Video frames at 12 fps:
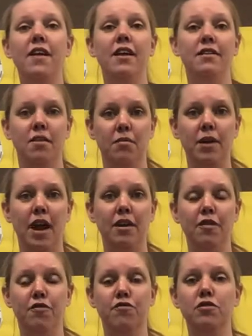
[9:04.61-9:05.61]
some kind
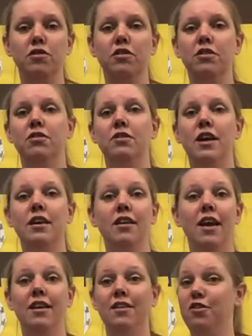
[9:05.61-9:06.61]
of fruit. So
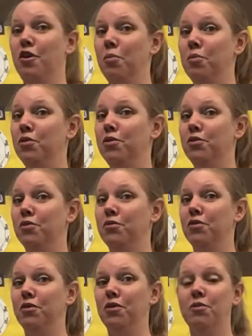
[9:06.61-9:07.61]
dandelions don't produce a
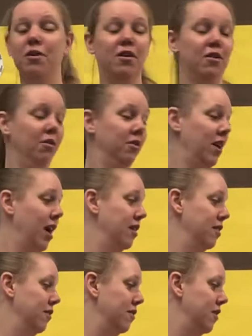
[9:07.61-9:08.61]
fruit. They're one of those
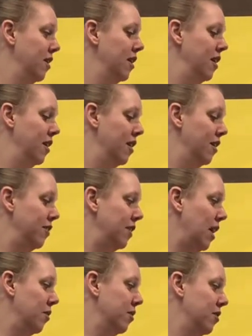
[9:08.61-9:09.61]
kinds of
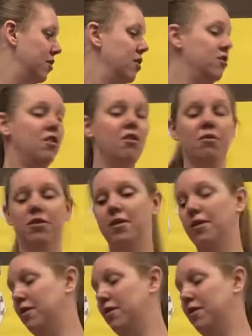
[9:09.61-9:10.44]
flowers that don't.